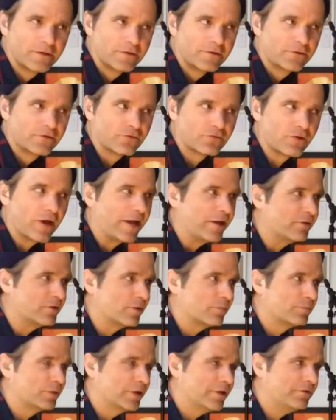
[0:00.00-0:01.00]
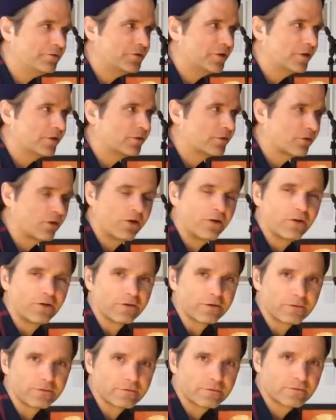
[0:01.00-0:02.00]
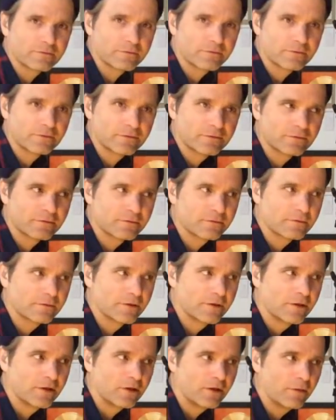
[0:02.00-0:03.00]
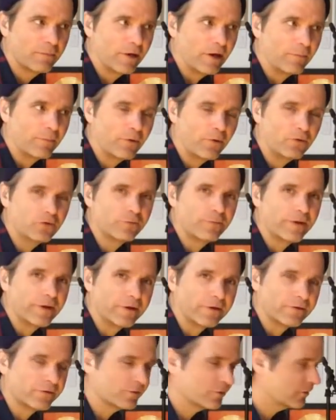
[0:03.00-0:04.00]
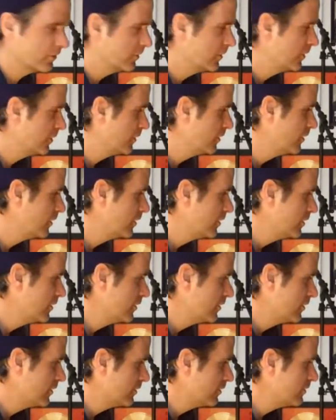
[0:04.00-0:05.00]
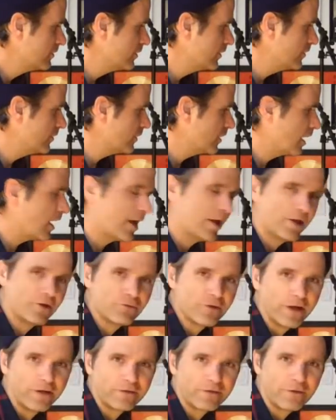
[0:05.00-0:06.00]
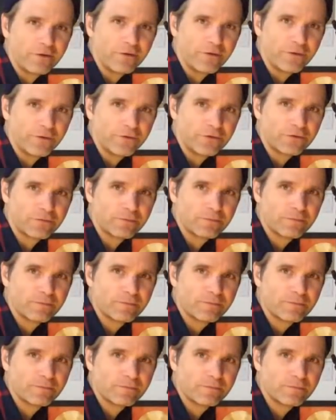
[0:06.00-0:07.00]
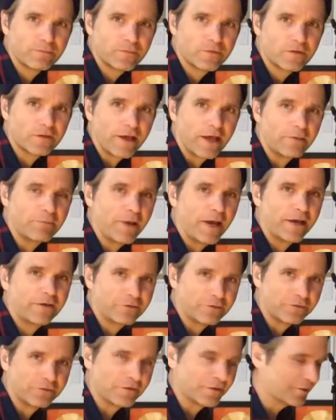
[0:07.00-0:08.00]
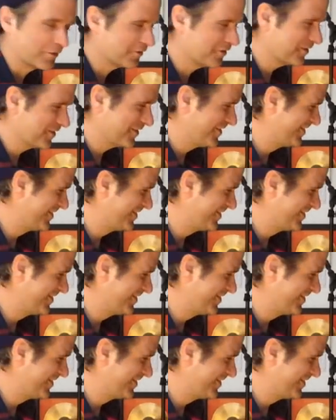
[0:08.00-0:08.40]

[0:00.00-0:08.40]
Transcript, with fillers: to write an uplifting song about polar bears than the guy who writes all those sad bastard songs.